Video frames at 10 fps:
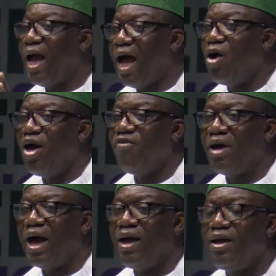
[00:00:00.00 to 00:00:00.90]

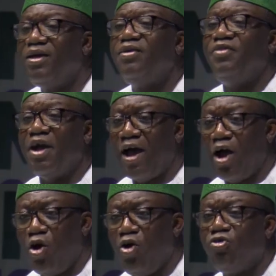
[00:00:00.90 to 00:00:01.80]
However, there
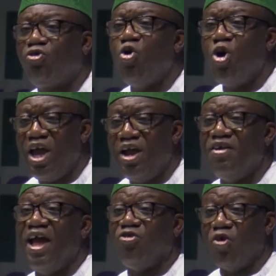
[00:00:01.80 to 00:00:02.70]
are also
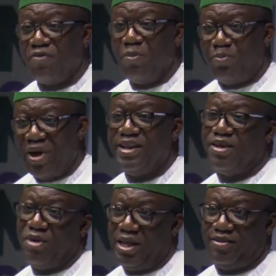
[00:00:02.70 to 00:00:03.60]
areas of
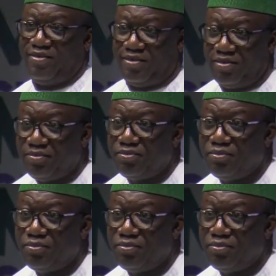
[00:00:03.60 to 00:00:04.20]
impediments